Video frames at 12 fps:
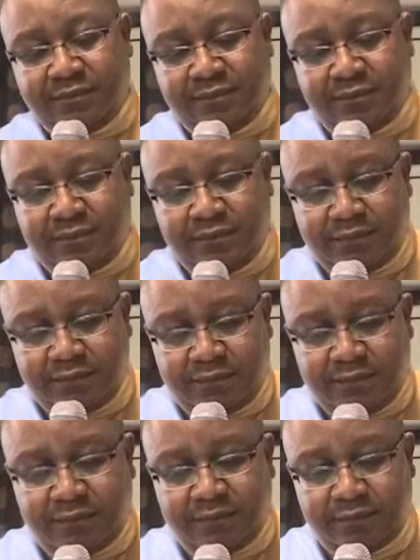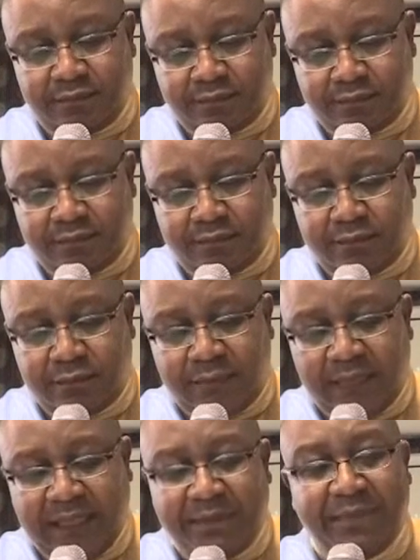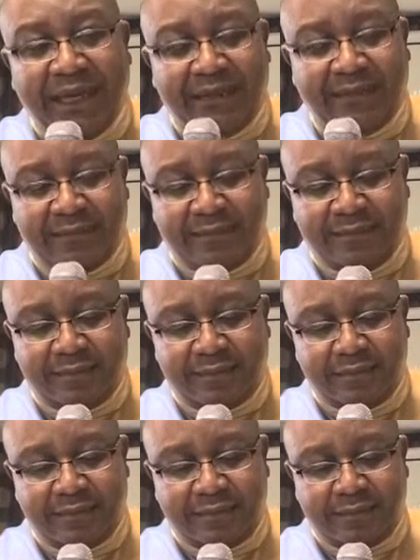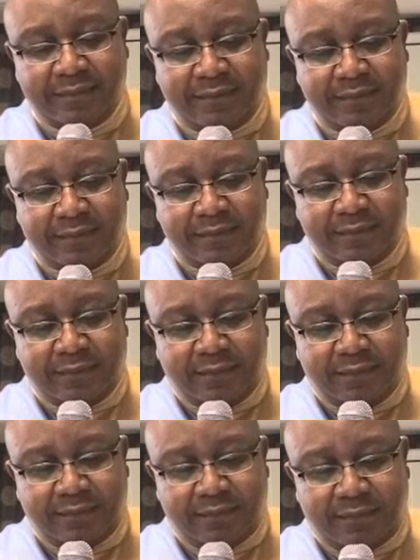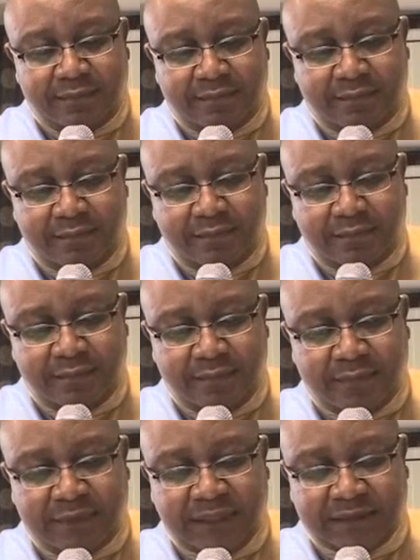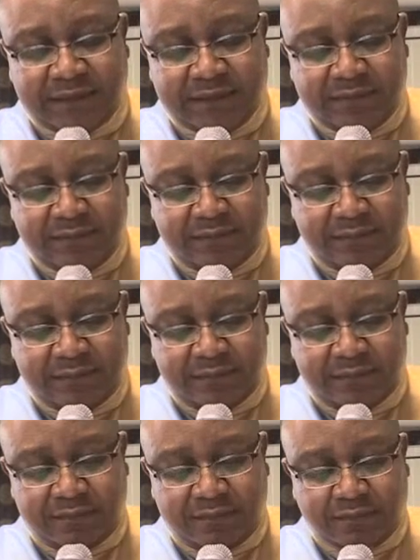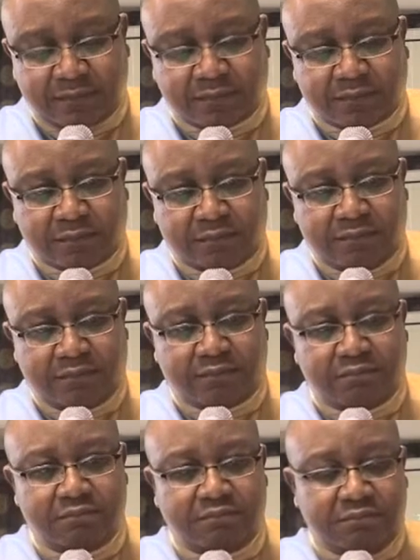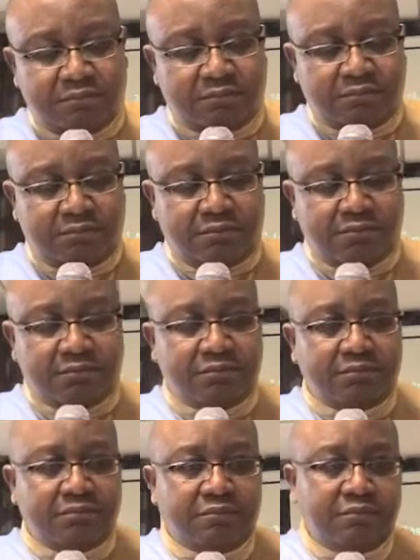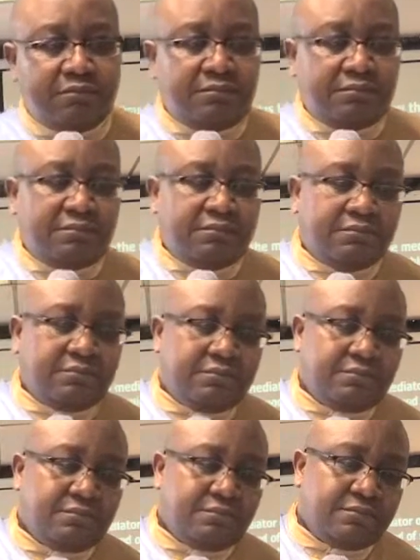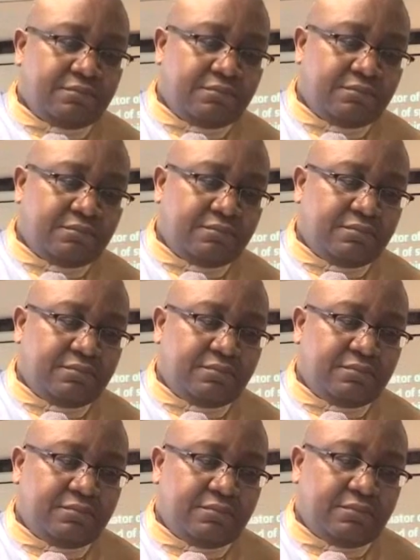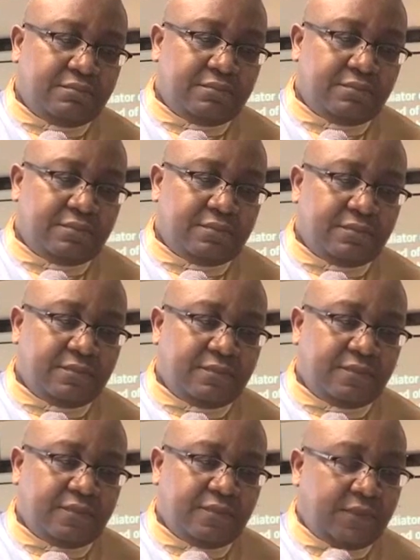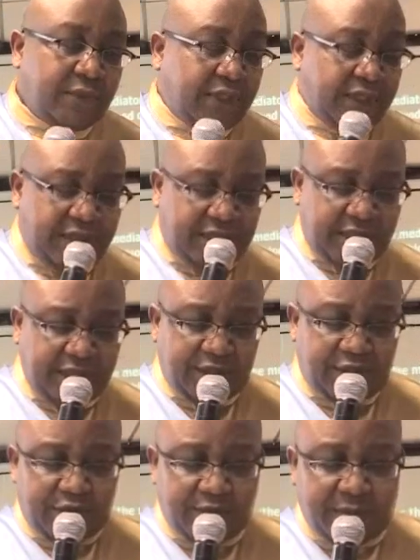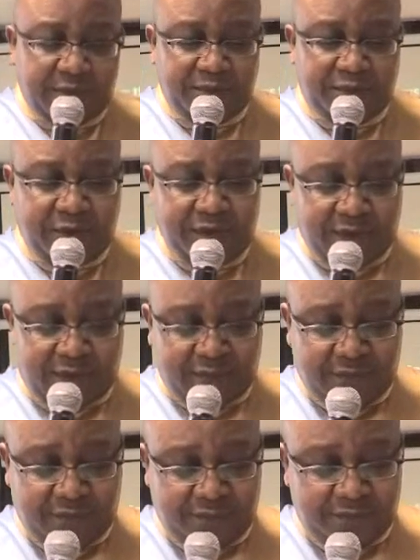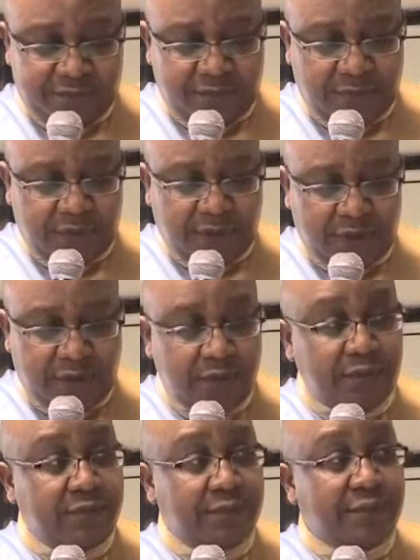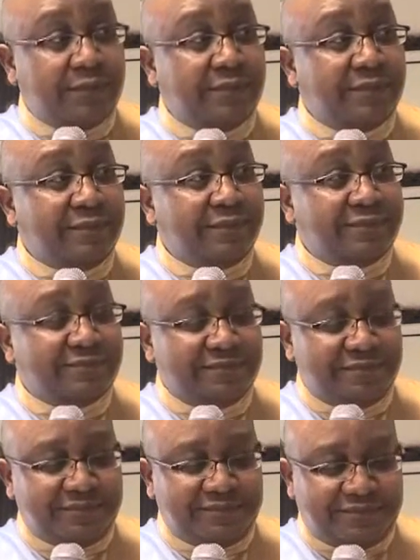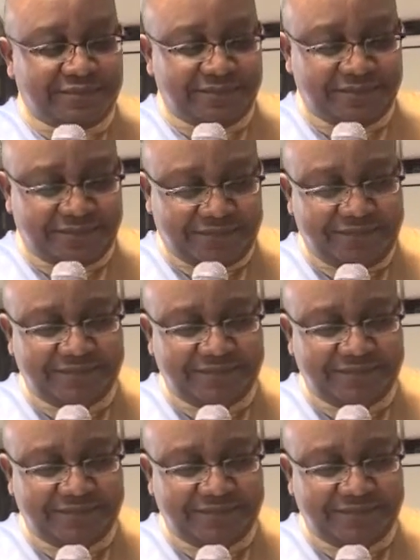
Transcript: men made perfect. And Amen. to Jesus, the mediator of the new covenant, yes. and to the blood of the sprinkling that speaketh better thing than that, that of, of Amen. Amen. Thank you, my brother. Let your conversations be without covetousness,